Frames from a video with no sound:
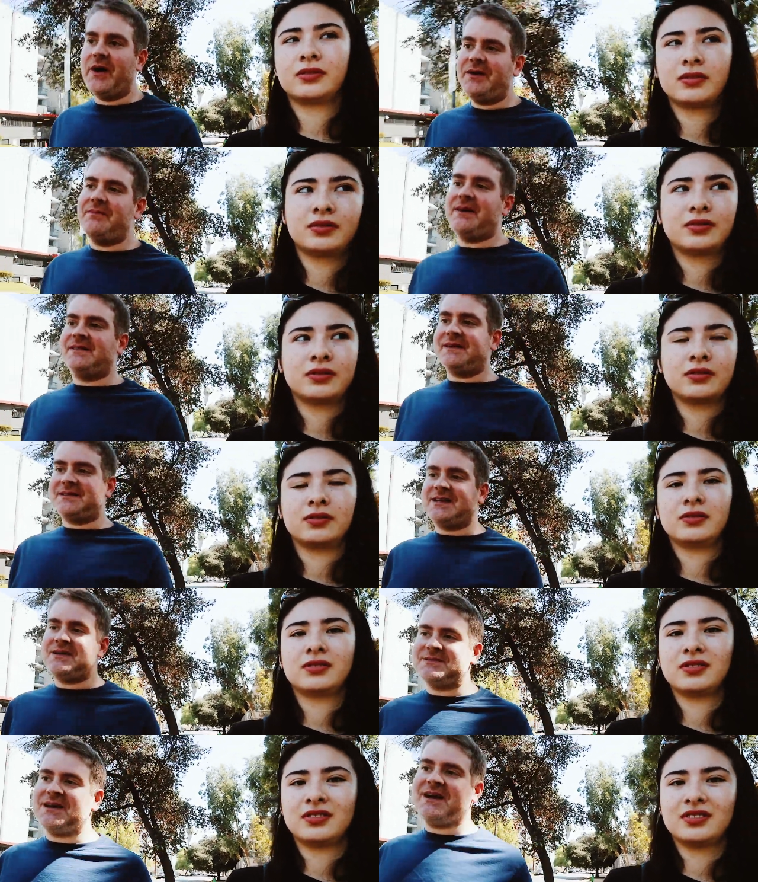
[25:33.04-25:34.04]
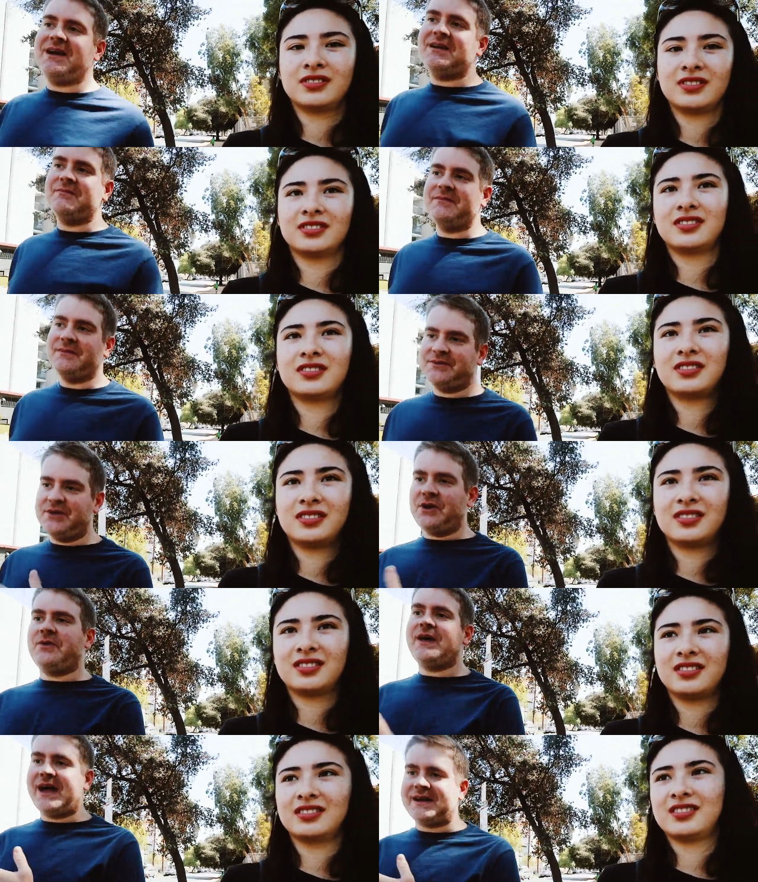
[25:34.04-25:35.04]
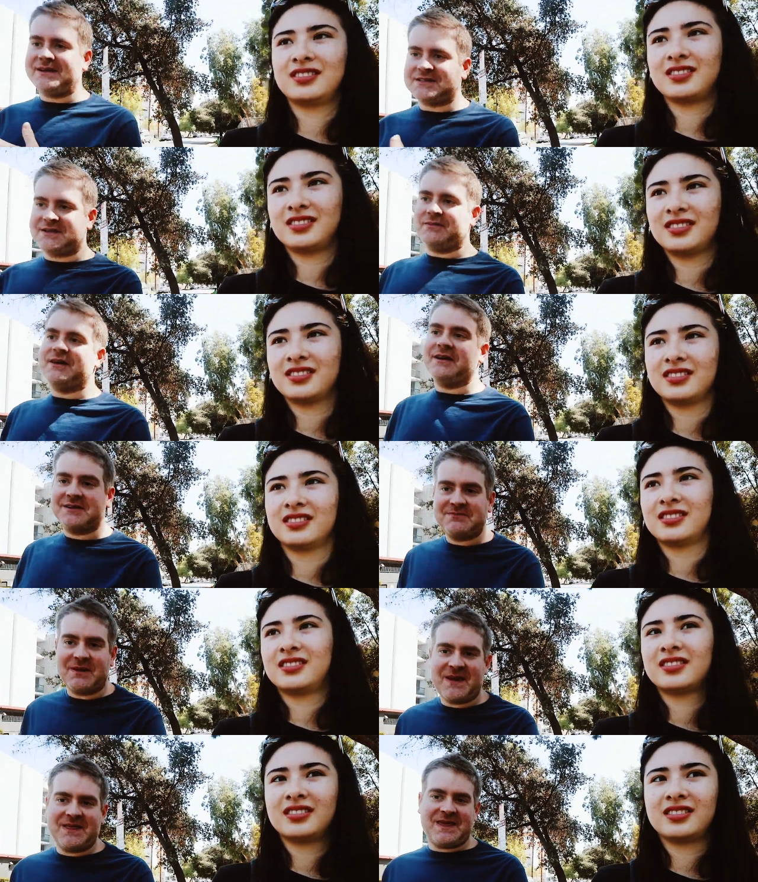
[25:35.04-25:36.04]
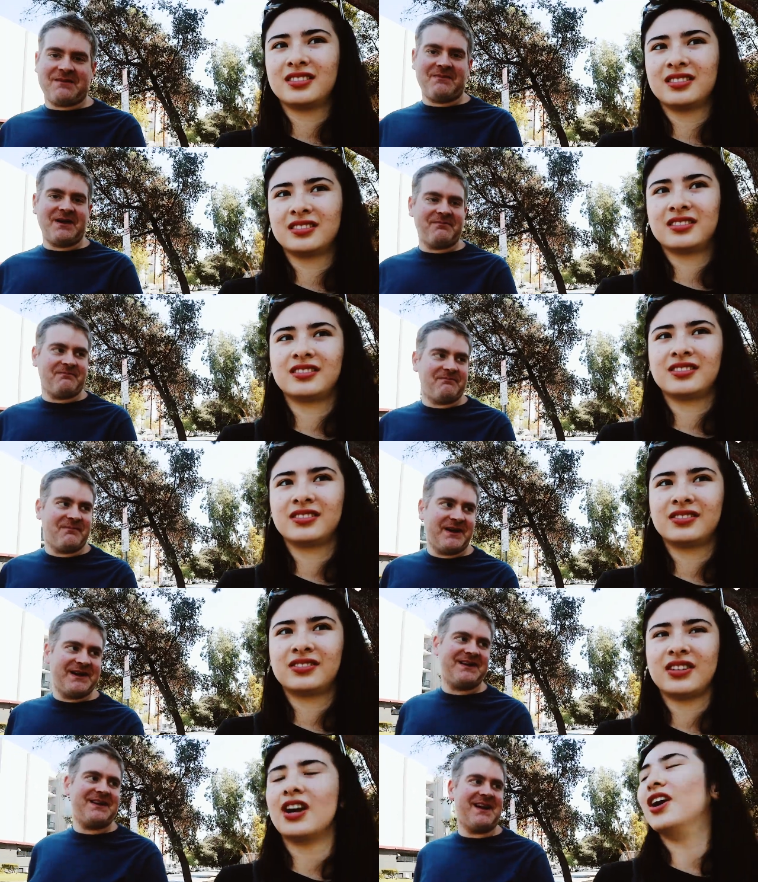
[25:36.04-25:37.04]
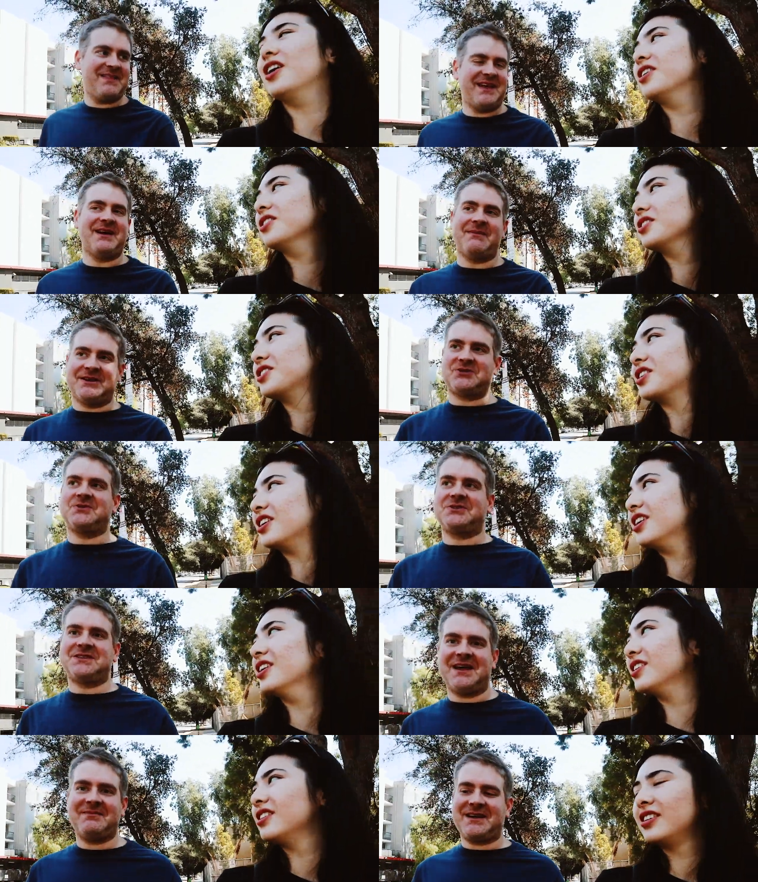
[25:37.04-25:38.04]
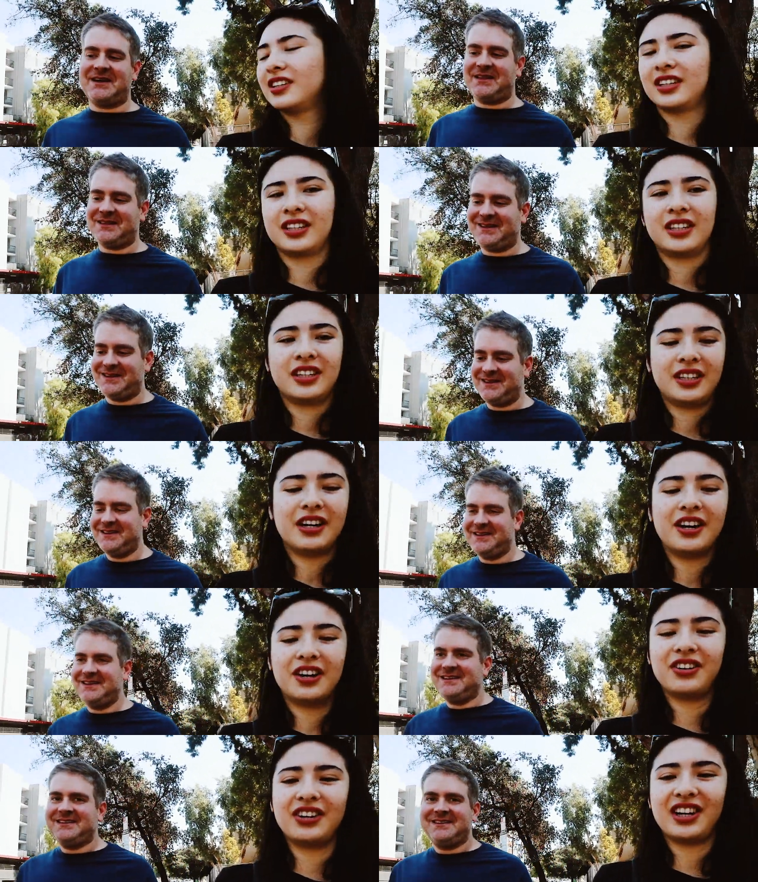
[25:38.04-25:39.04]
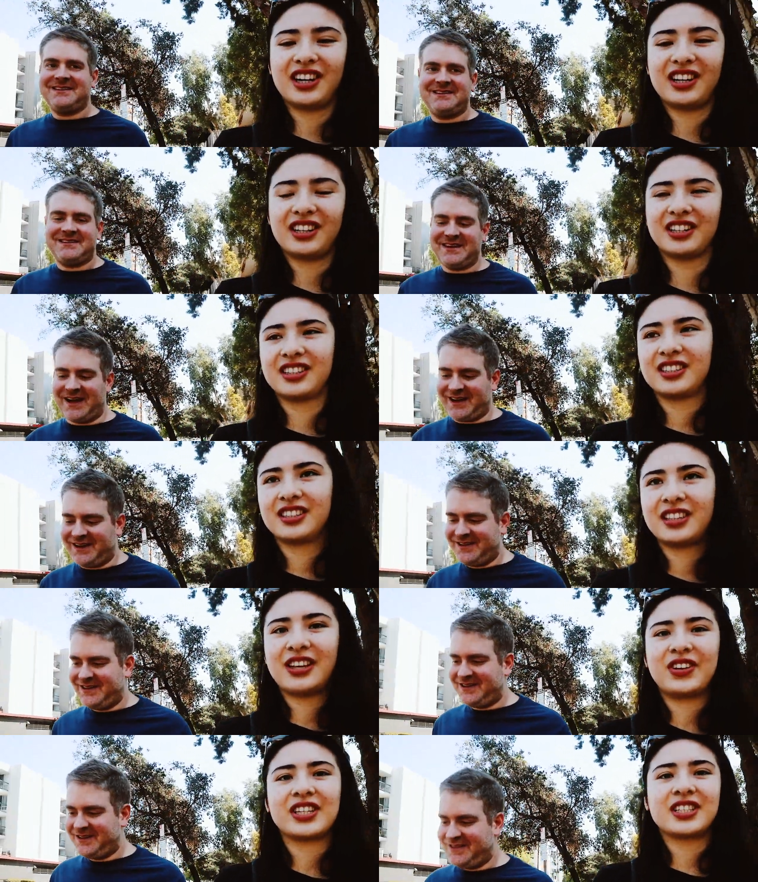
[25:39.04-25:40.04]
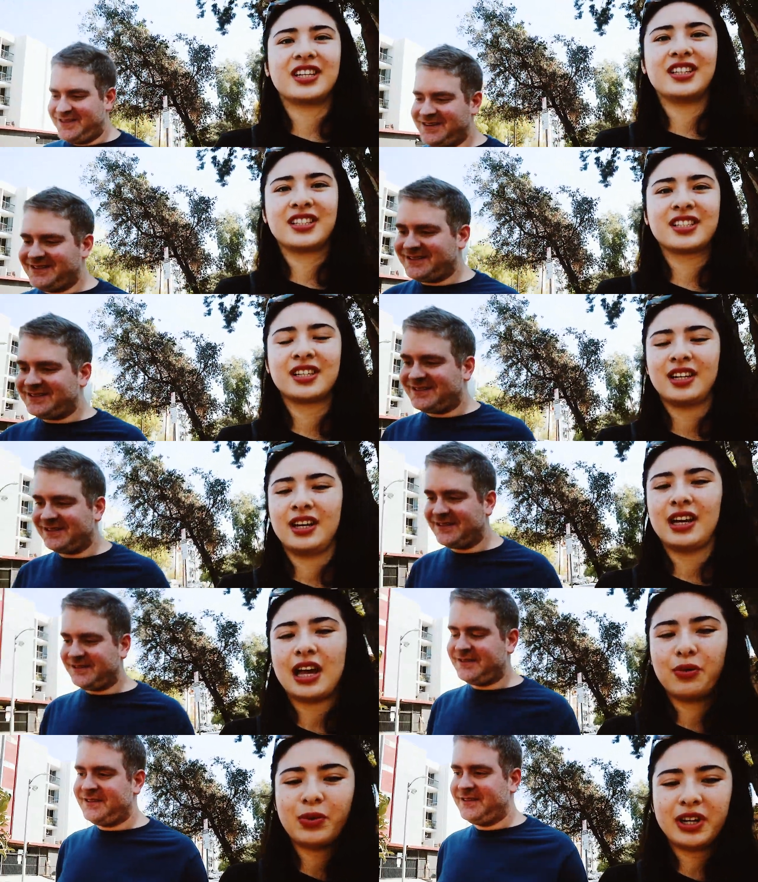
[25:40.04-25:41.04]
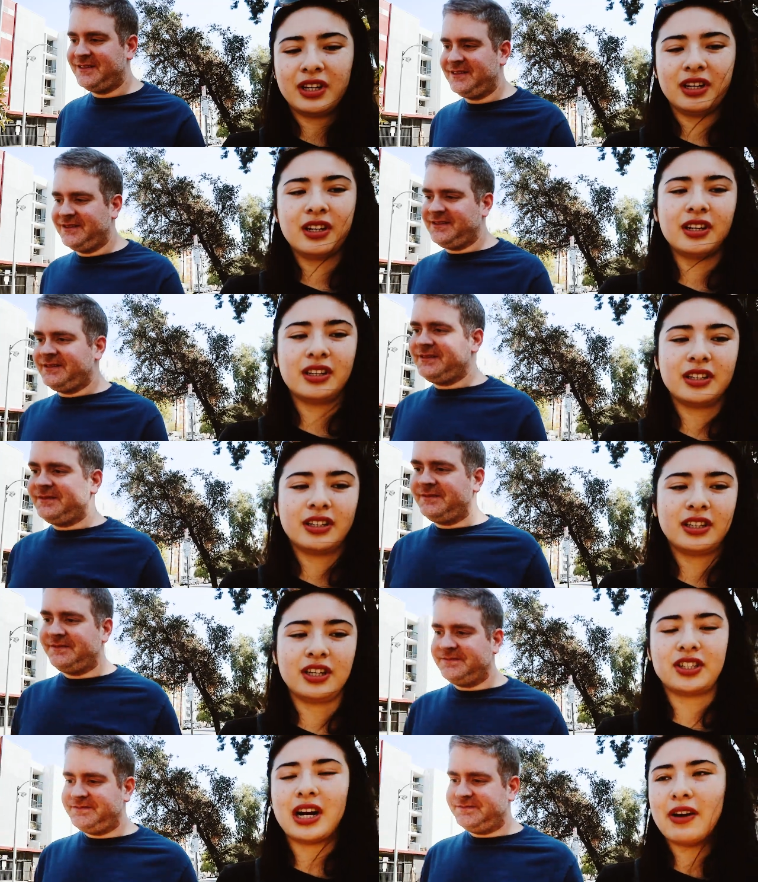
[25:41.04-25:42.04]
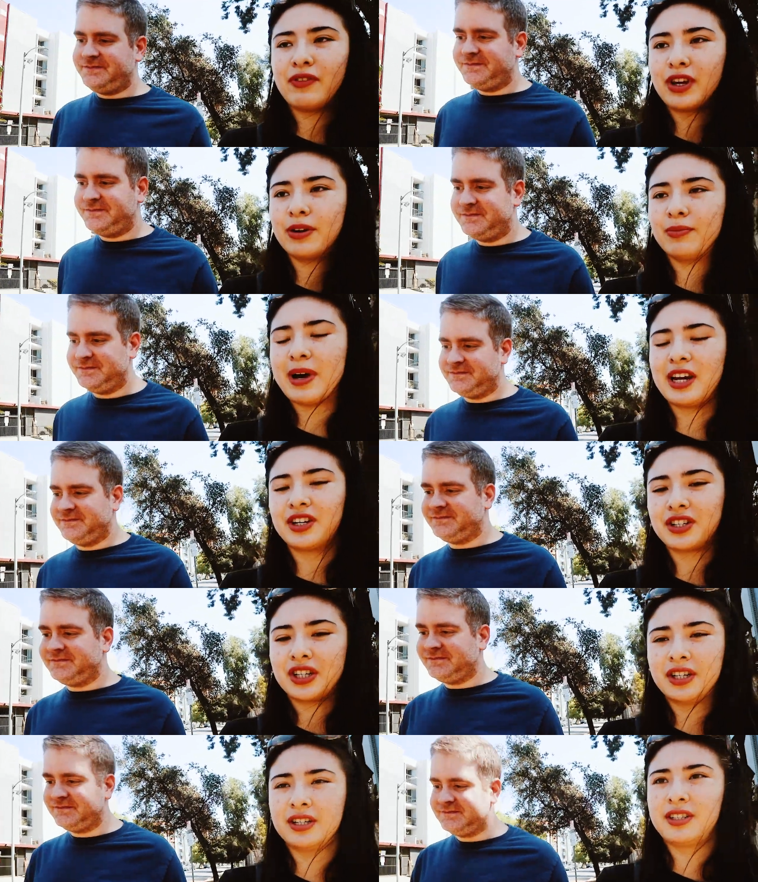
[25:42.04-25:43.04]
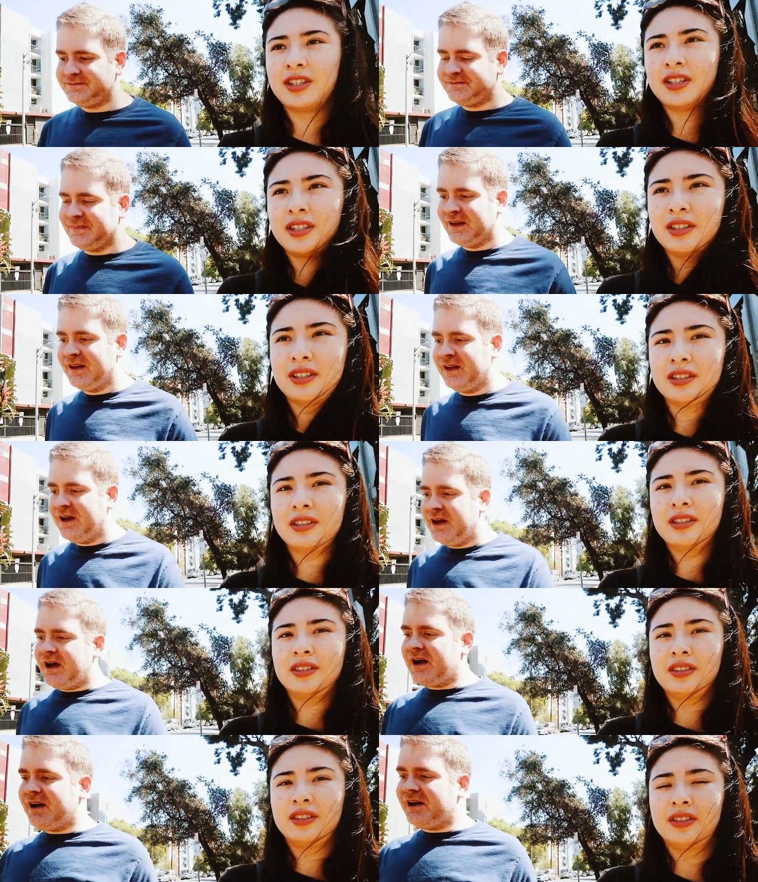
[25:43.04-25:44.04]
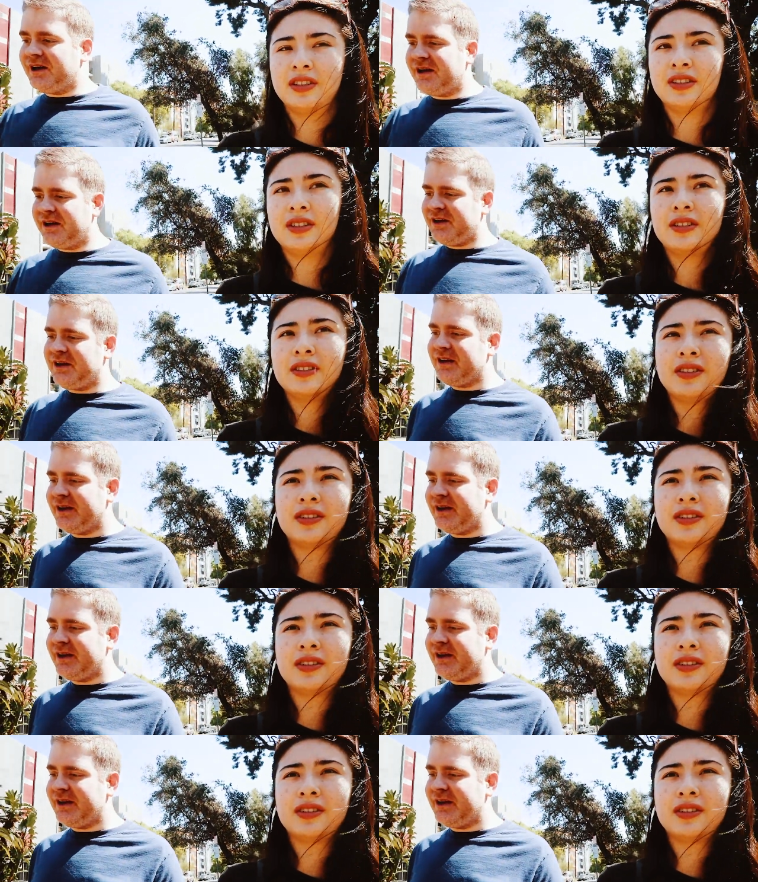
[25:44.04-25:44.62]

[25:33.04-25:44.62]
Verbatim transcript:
Speaker 1: quit, but at the same time, know that someone else might pay that mon- money, oh, and then I oh, might true. switch to them, kind of thing.
Speaker 2: Oh yeah. Yeah. That makes sense. And when do you start having a manager? Uh,